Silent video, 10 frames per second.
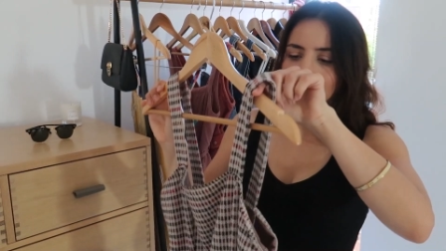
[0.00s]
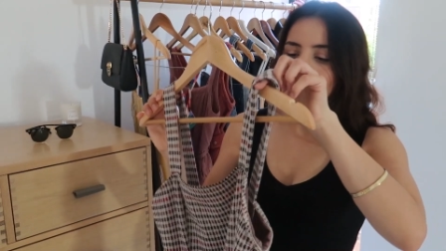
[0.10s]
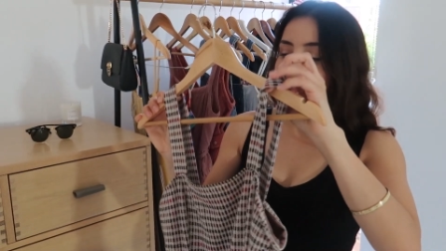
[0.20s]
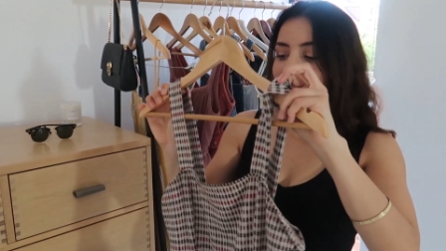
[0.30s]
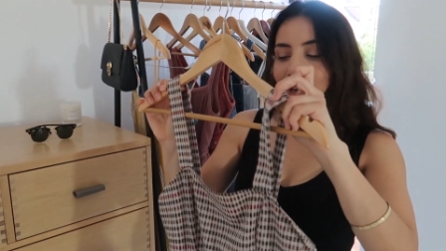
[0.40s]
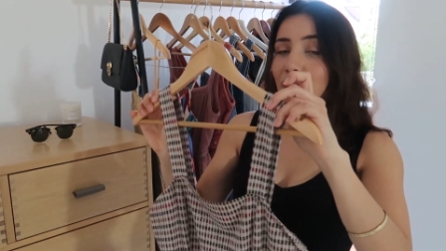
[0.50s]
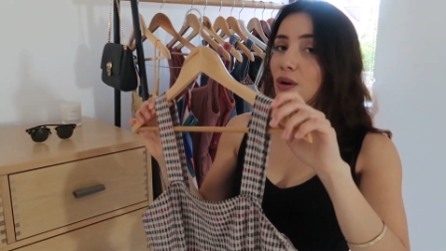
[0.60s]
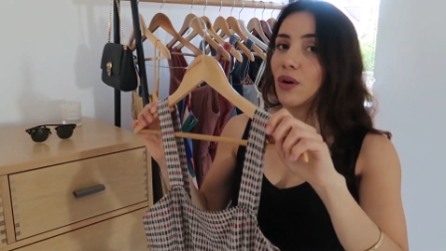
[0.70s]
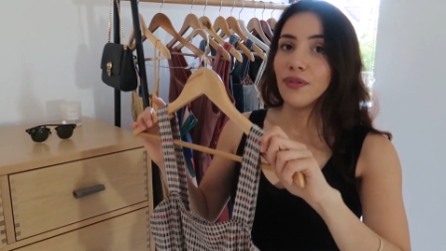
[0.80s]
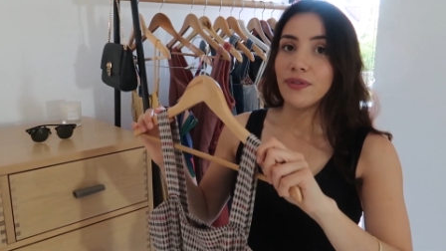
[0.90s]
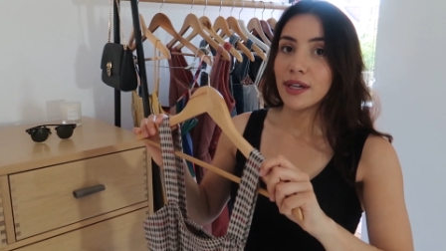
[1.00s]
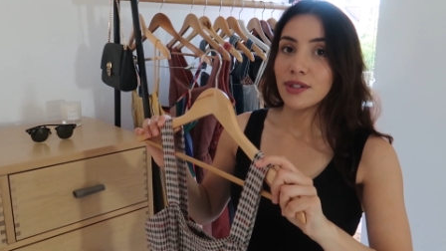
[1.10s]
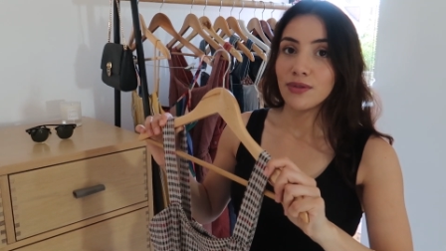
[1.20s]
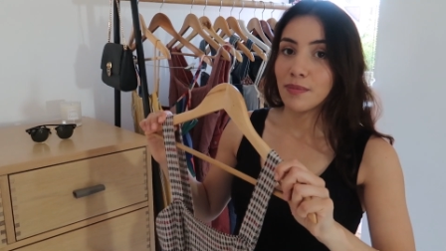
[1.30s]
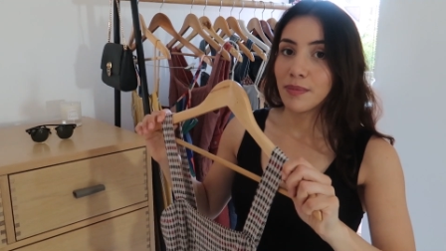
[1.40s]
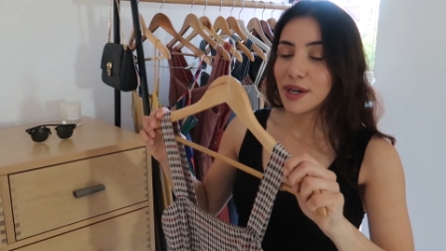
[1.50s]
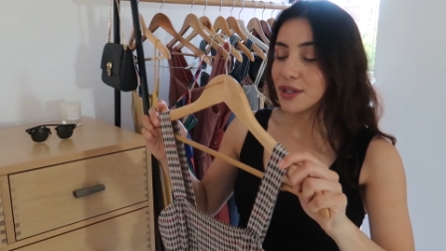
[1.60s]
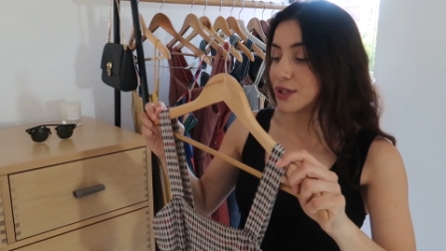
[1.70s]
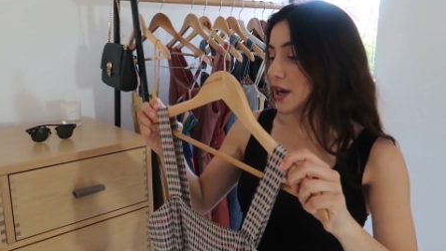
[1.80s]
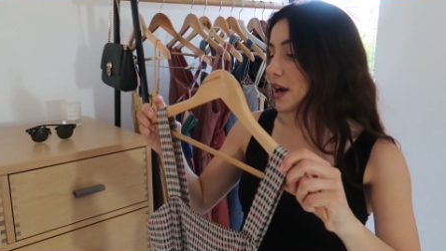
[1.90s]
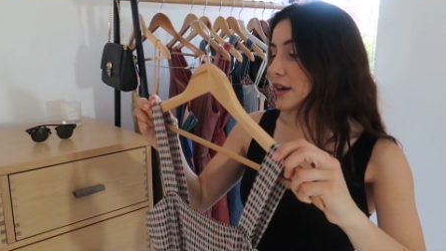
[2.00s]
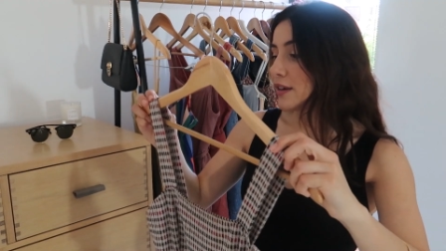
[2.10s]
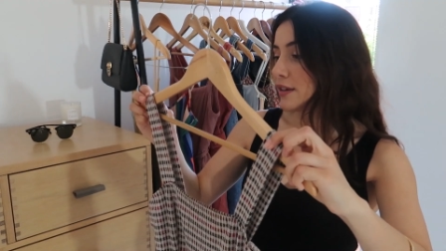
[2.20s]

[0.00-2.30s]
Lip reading: I buy a lot of things from Bershka.